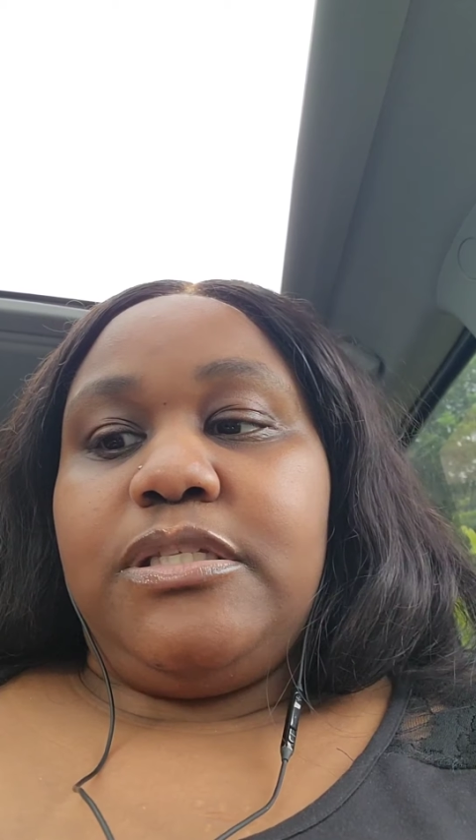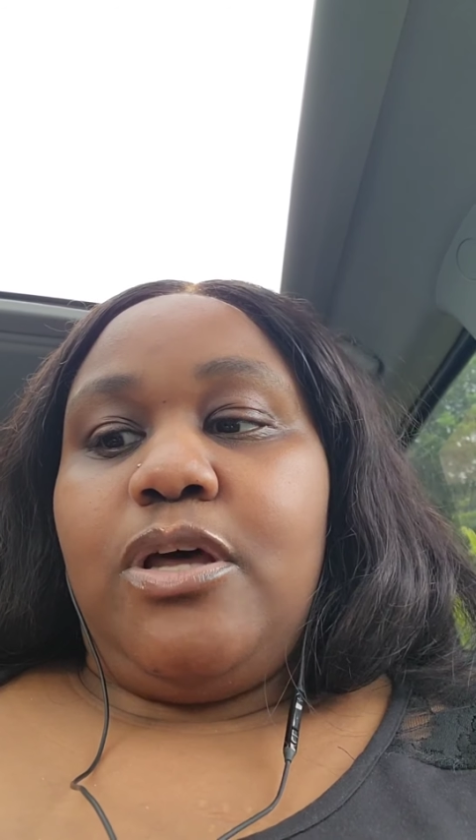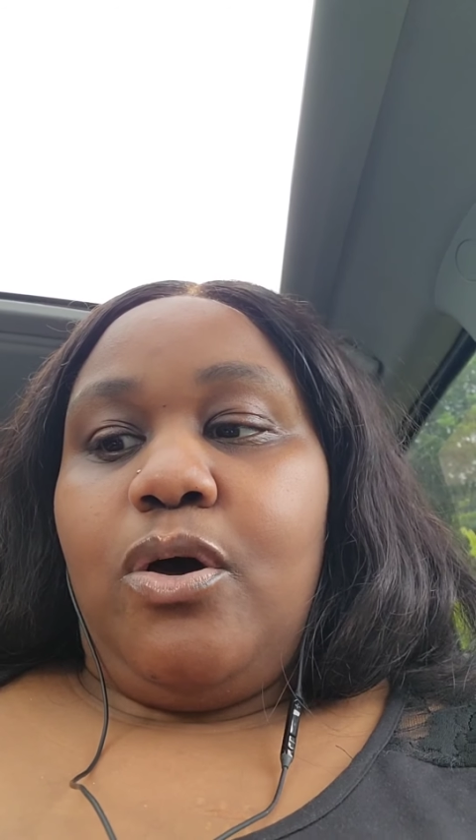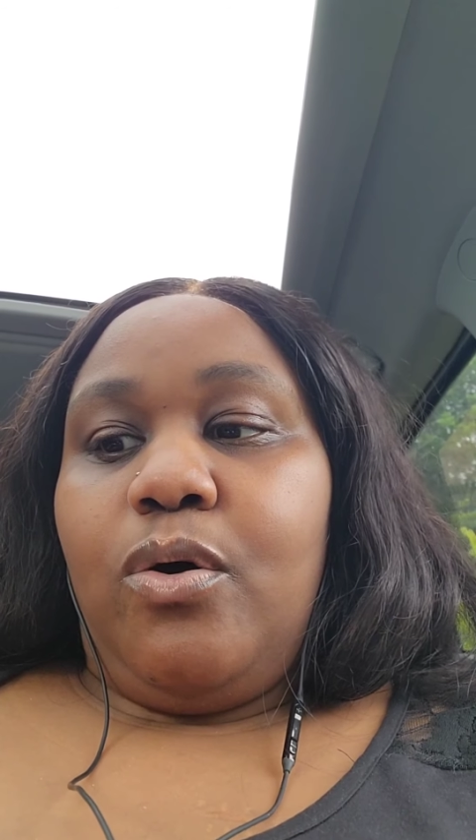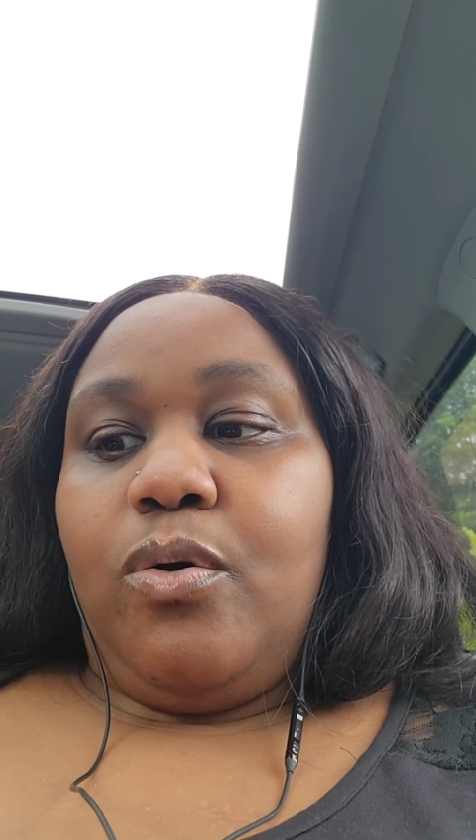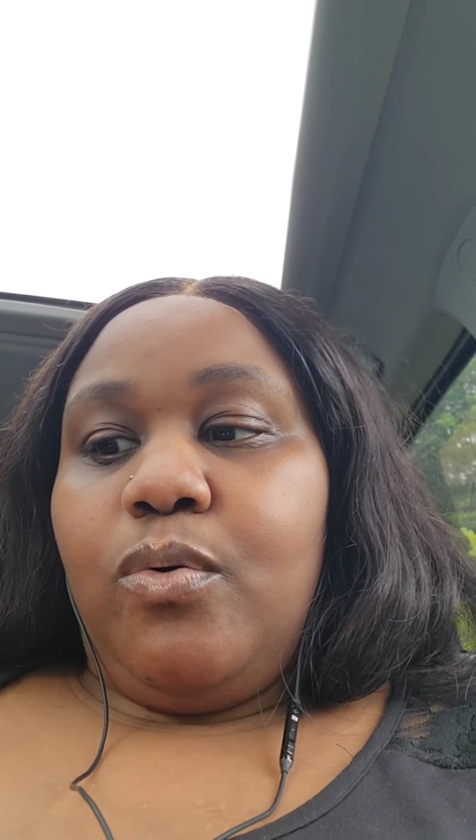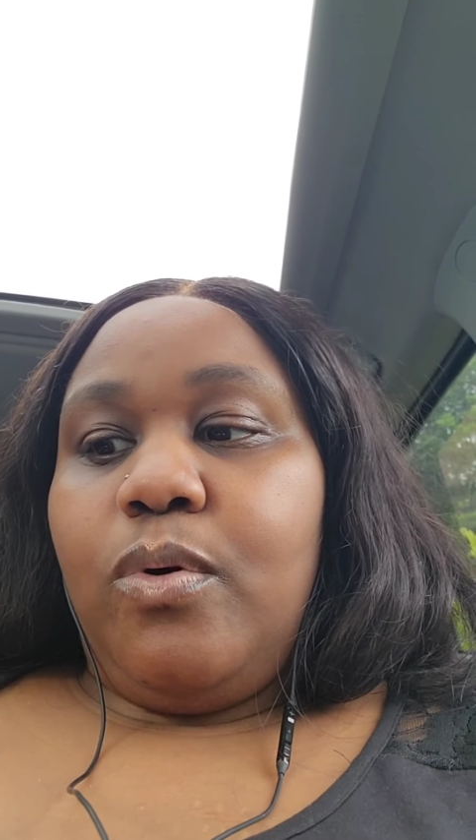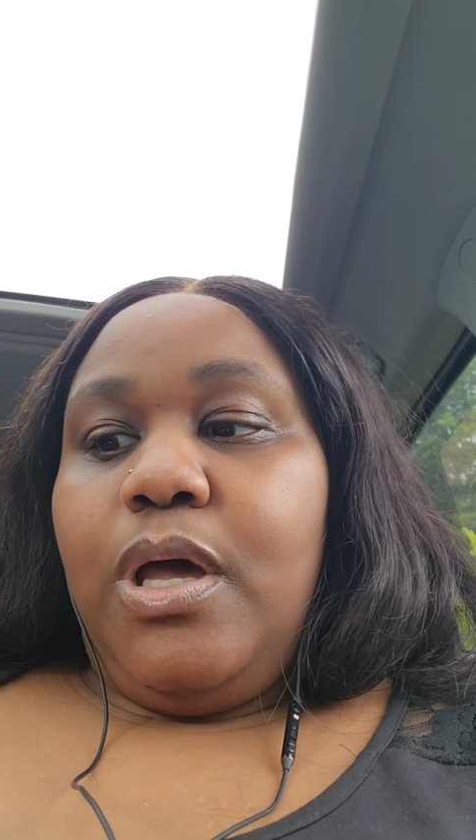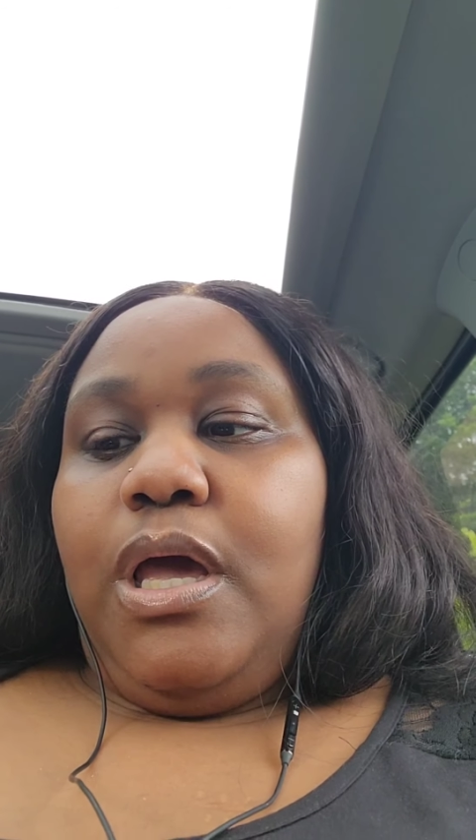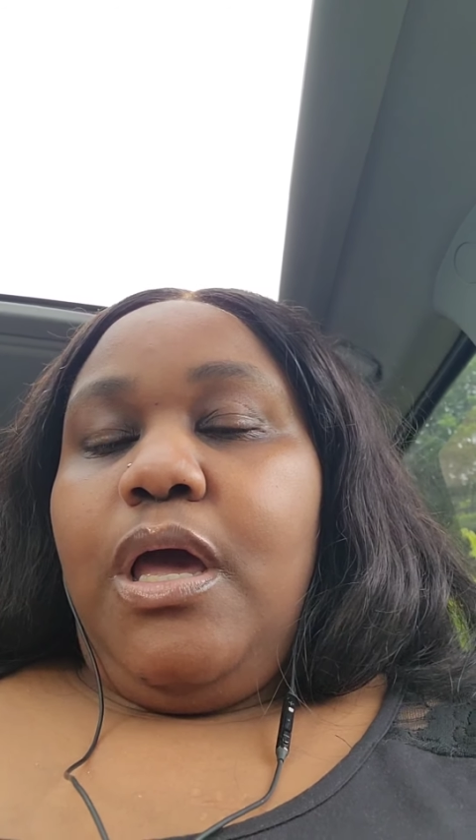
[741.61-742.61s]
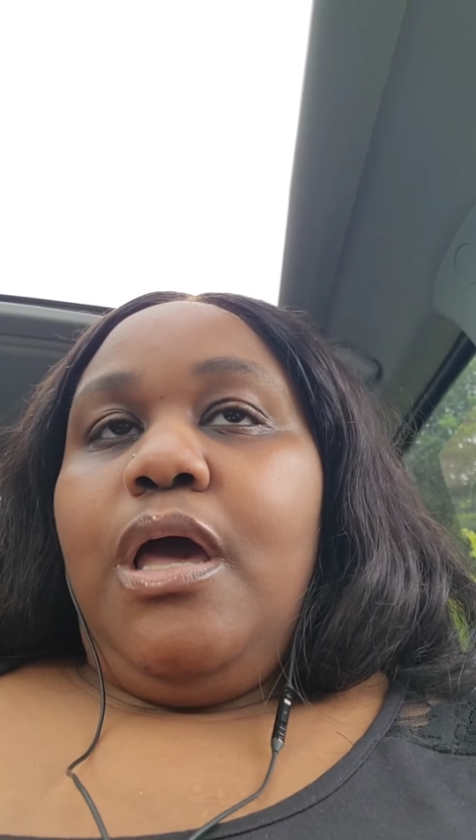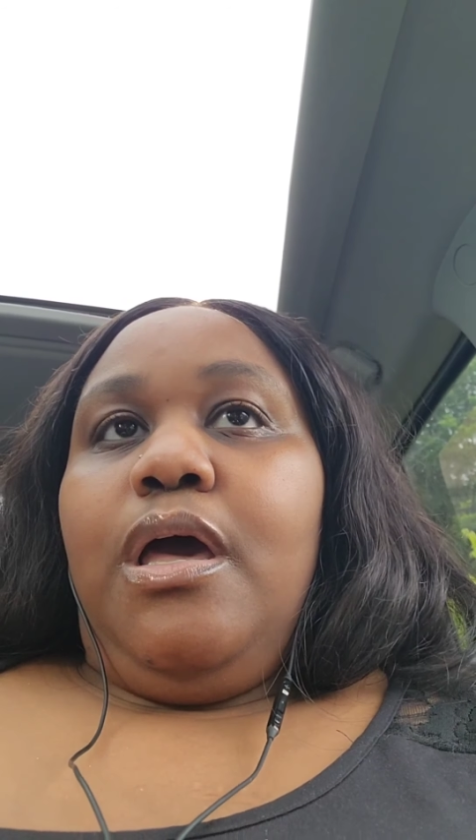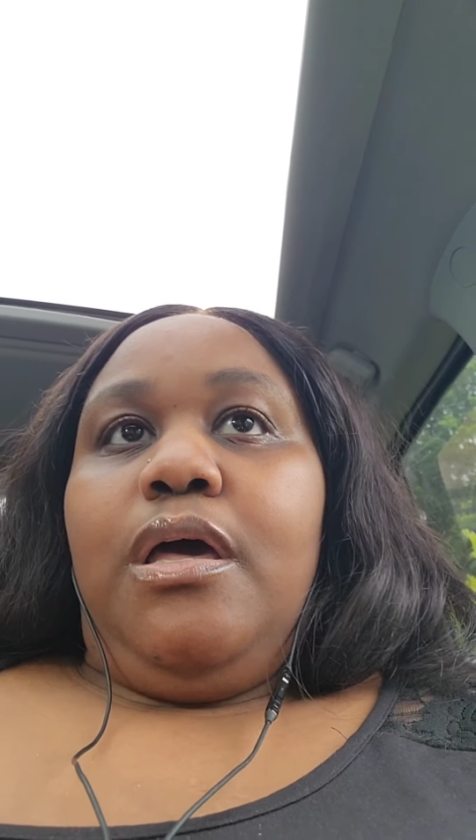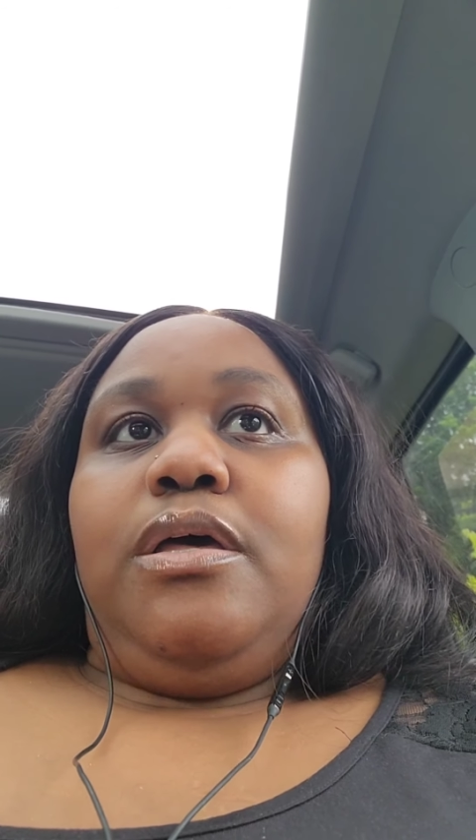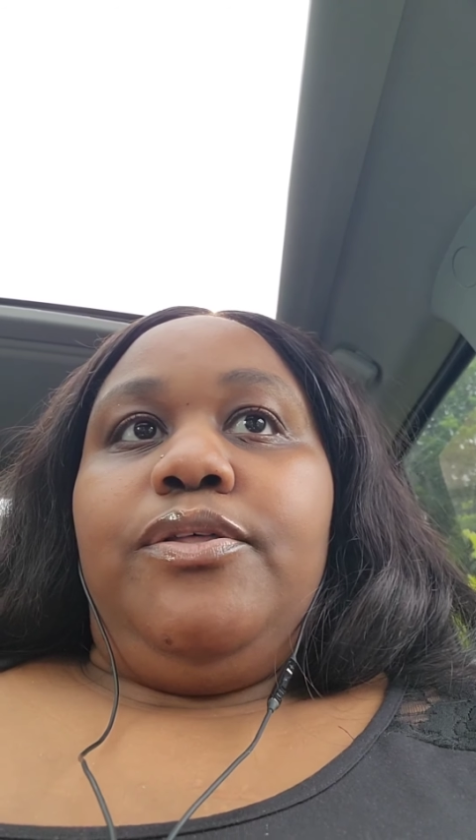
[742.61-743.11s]
So
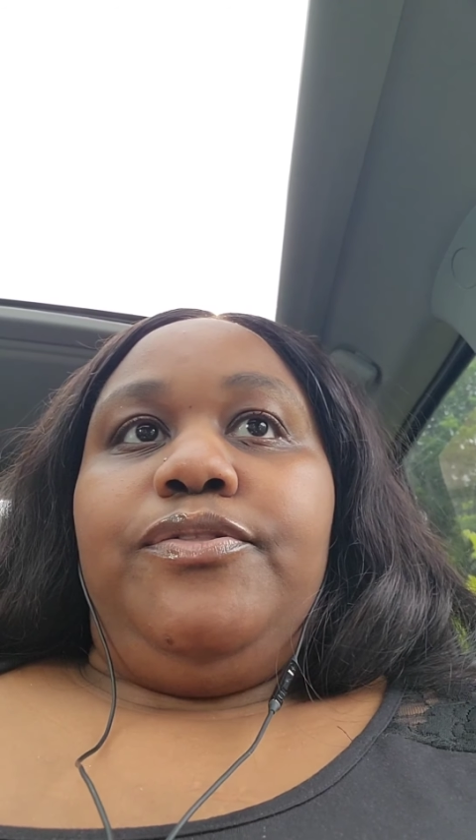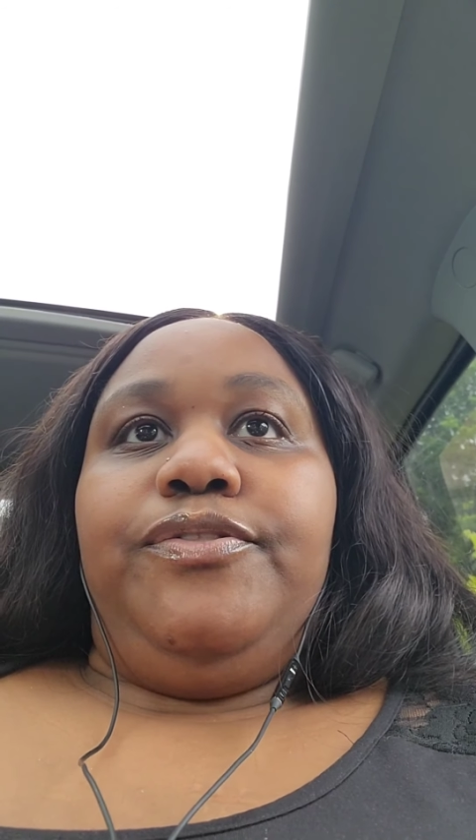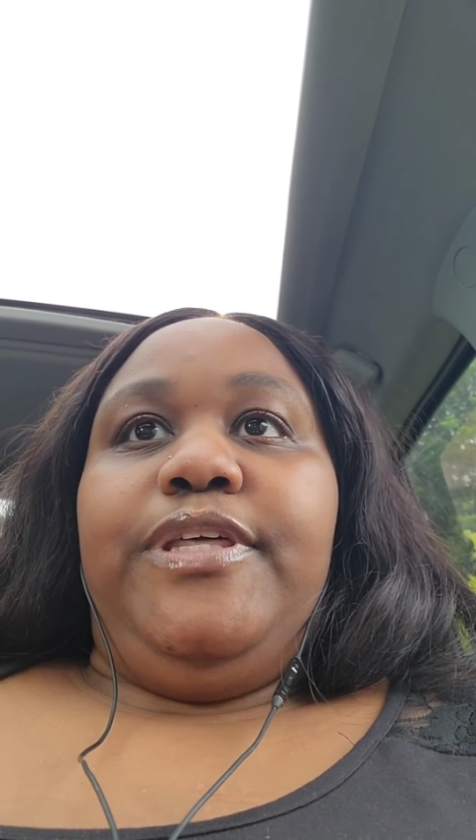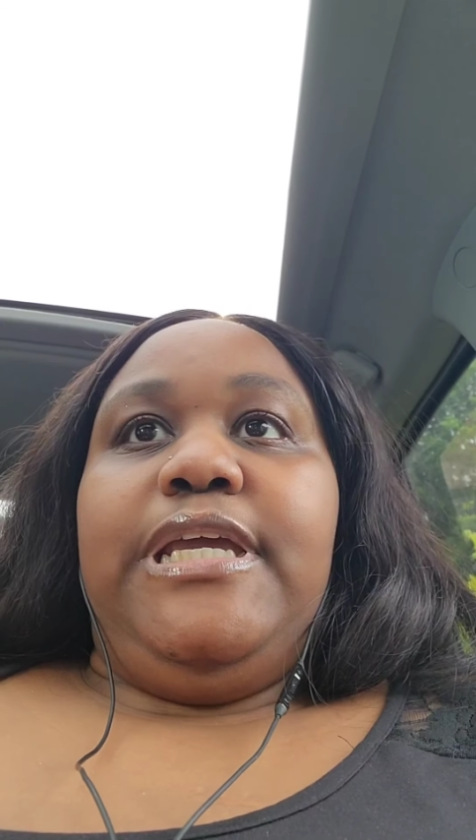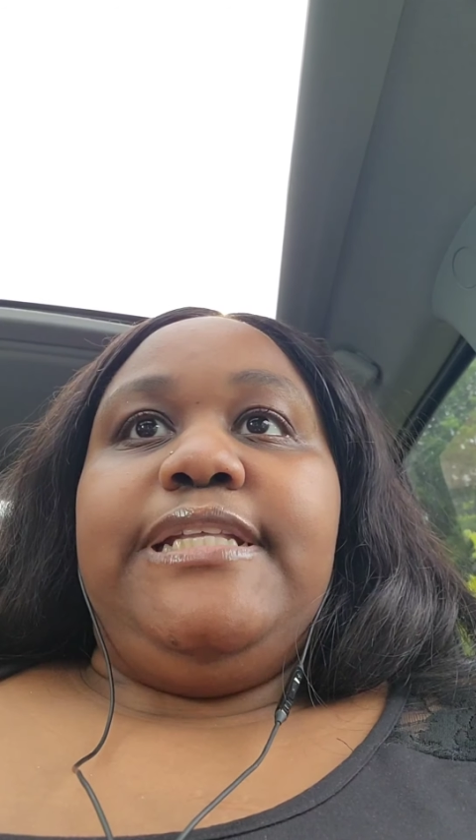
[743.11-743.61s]
the